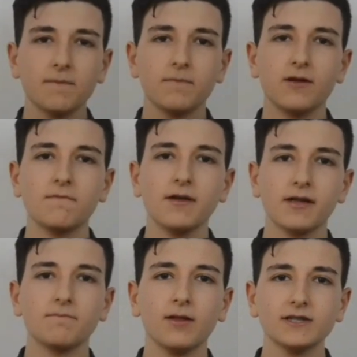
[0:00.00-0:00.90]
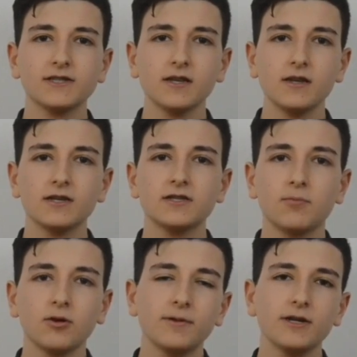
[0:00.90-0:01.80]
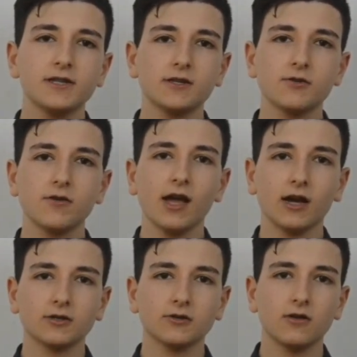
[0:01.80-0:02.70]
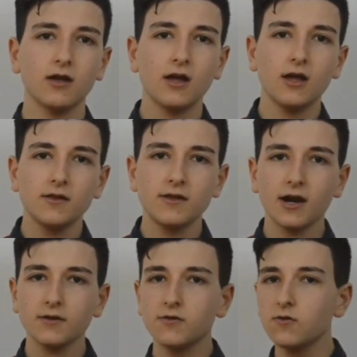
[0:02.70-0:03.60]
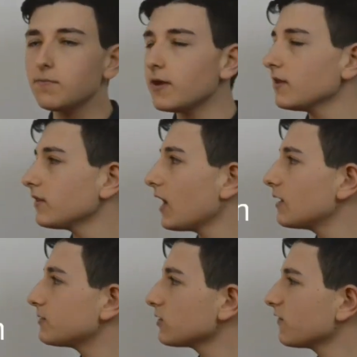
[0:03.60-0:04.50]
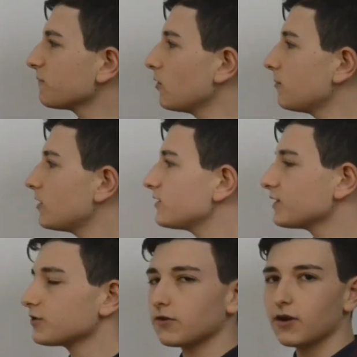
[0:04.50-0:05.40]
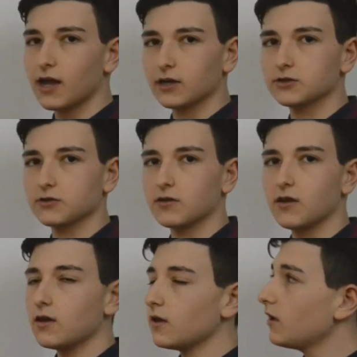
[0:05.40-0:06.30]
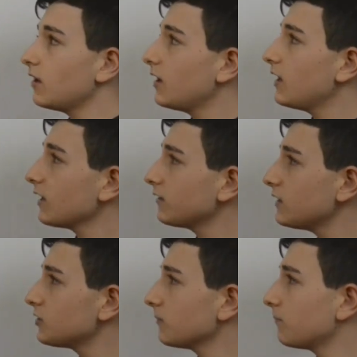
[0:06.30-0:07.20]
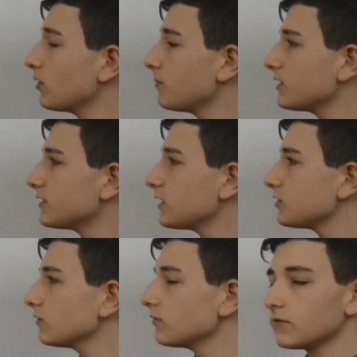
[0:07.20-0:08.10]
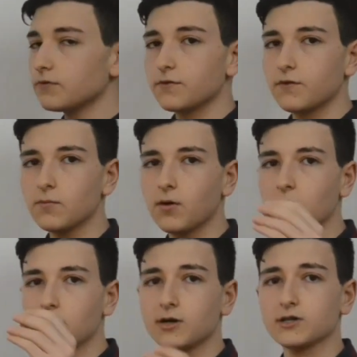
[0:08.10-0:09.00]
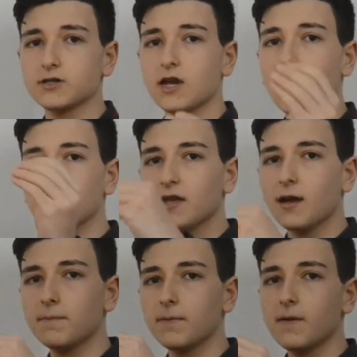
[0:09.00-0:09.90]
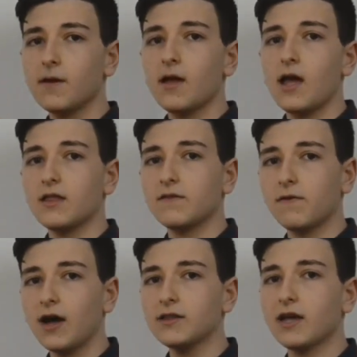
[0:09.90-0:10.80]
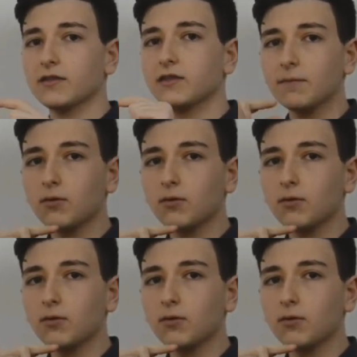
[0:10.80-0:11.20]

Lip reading: step in making plastic is the polymerization reaction. There are two main types of polymerization reaction. In addition polymerization, two monomers add up and divide a